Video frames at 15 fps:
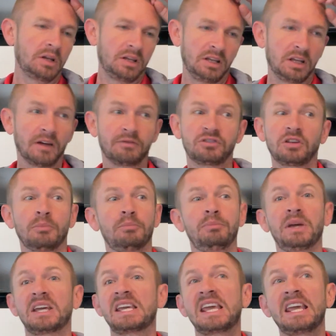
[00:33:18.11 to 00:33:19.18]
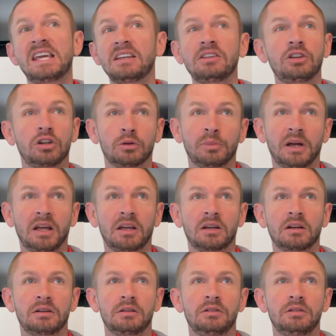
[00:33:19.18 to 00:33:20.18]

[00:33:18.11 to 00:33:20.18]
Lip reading: you have some big end to your bank.